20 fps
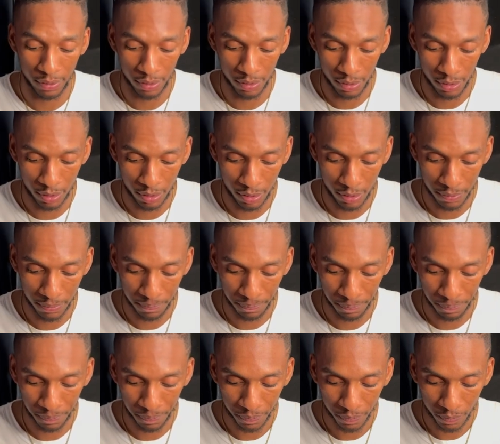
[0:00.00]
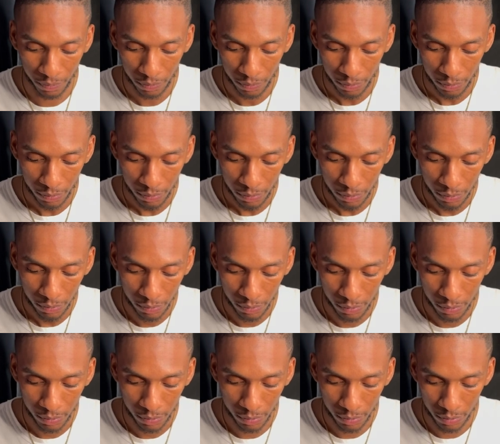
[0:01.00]

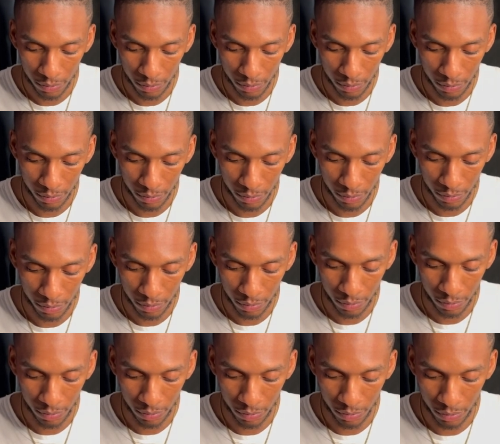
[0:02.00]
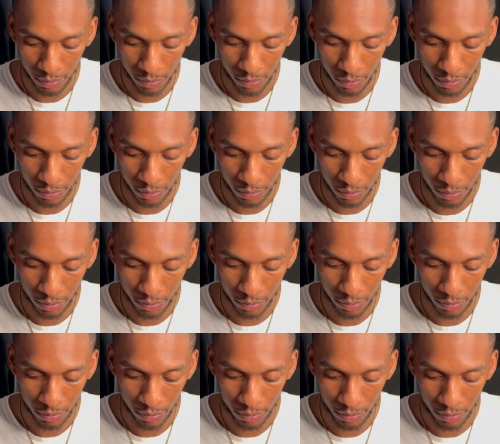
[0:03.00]

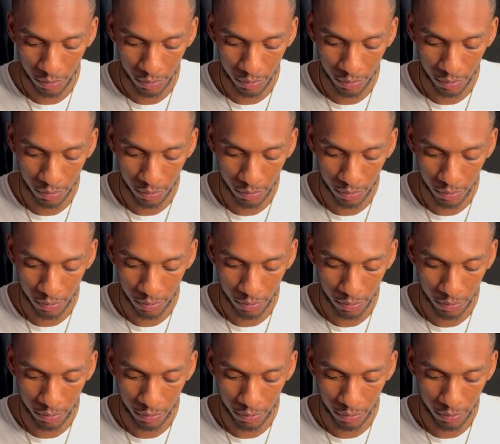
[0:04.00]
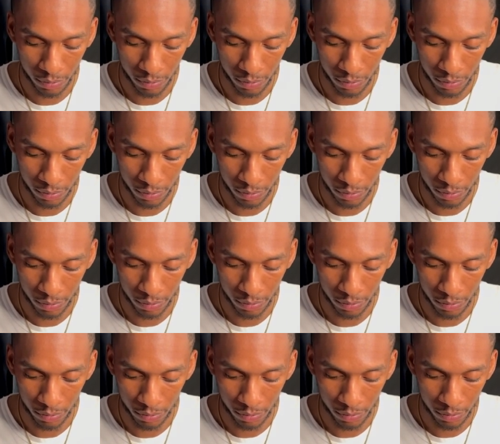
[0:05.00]

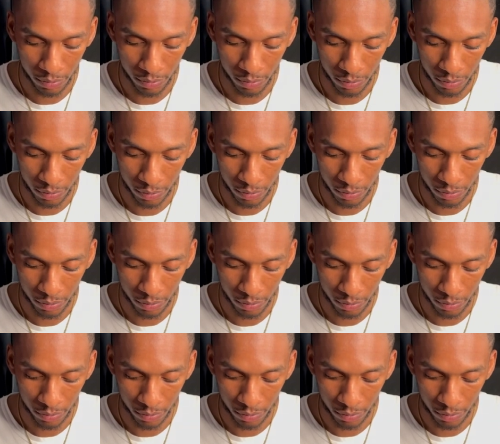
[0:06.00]
Nobody speaks.